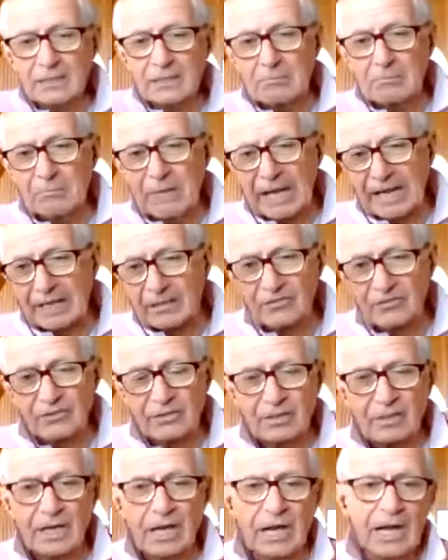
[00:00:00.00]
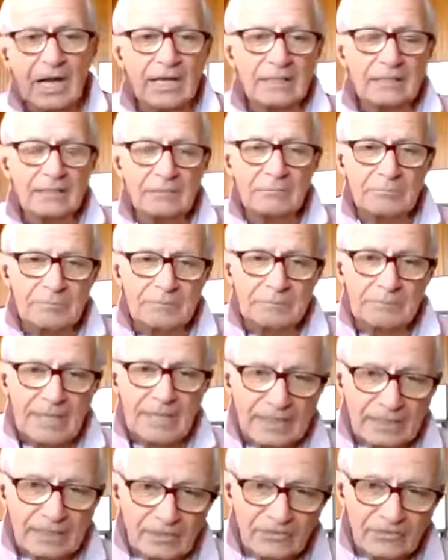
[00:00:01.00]
mega's a lot,
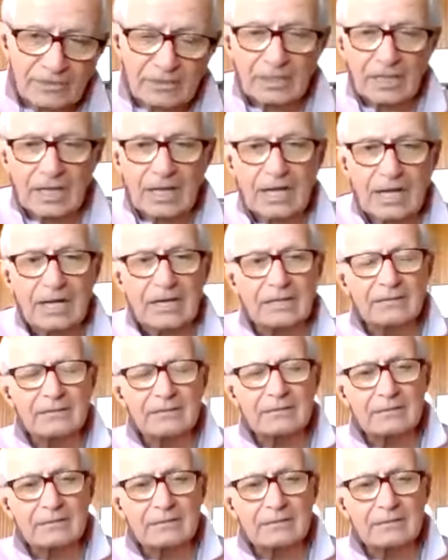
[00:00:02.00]
peta's a lot.